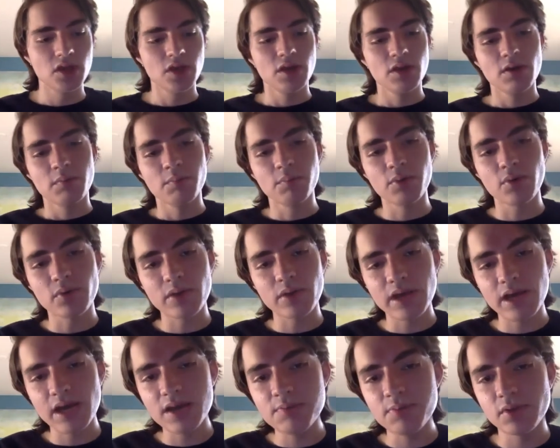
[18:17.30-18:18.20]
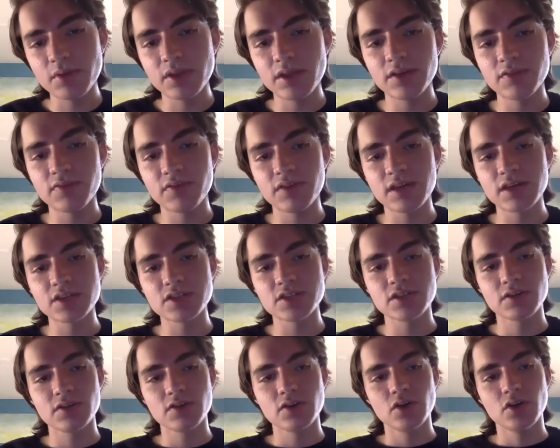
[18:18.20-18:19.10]
But what I believe is
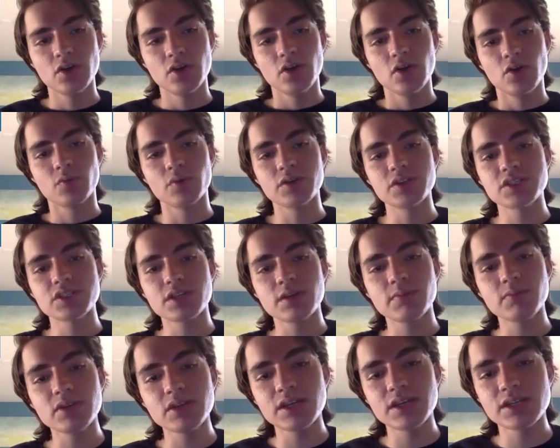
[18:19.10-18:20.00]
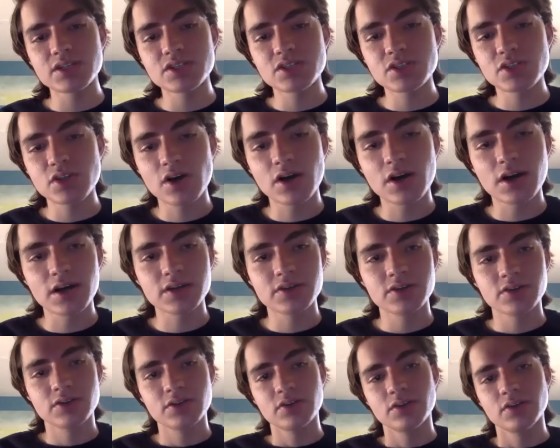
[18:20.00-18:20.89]
when someone gets caught
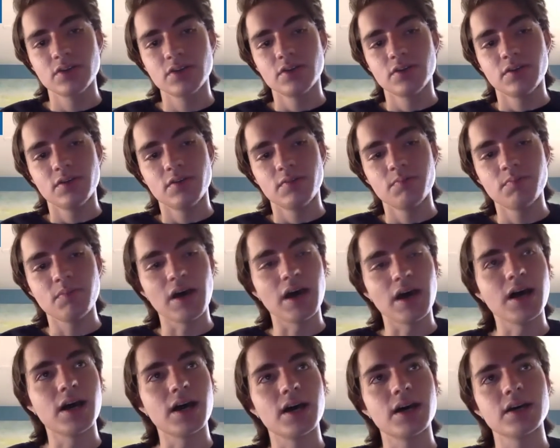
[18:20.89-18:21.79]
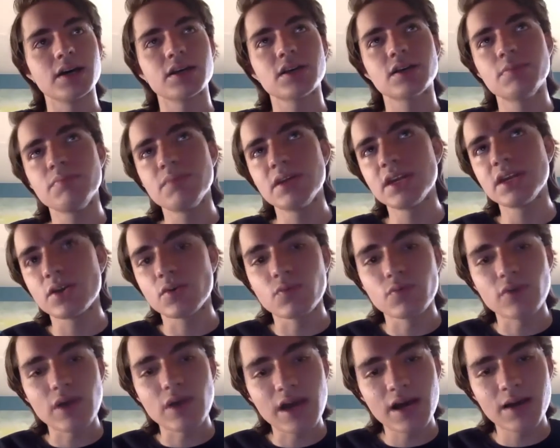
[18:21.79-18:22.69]
uh, committing a
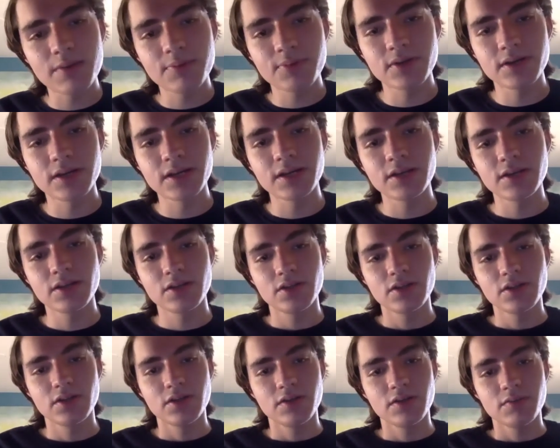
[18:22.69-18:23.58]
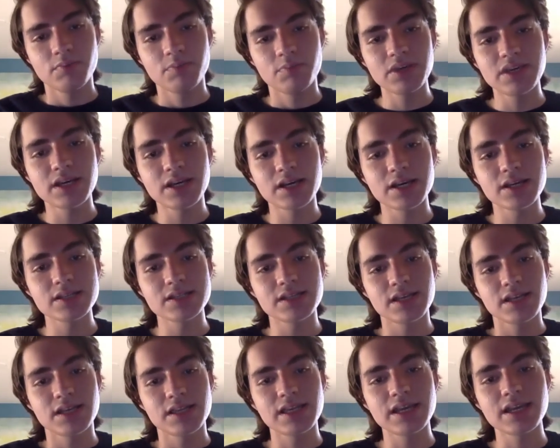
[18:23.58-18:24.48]
robbery because
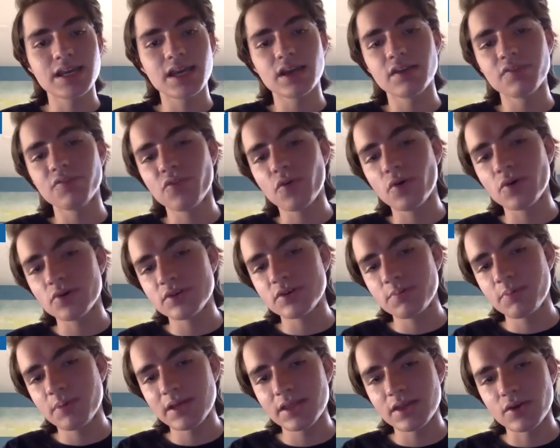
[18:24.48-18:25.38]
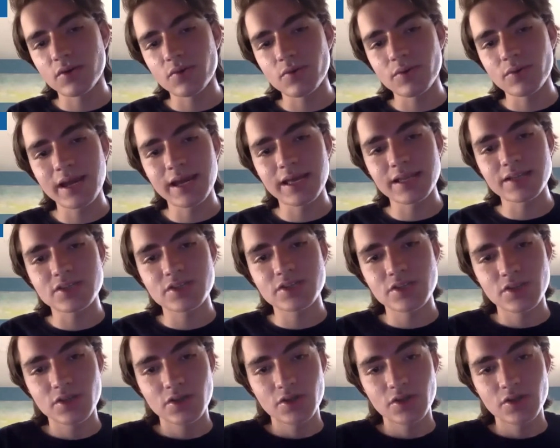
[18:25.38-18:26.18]
they can't afford to pay their rent.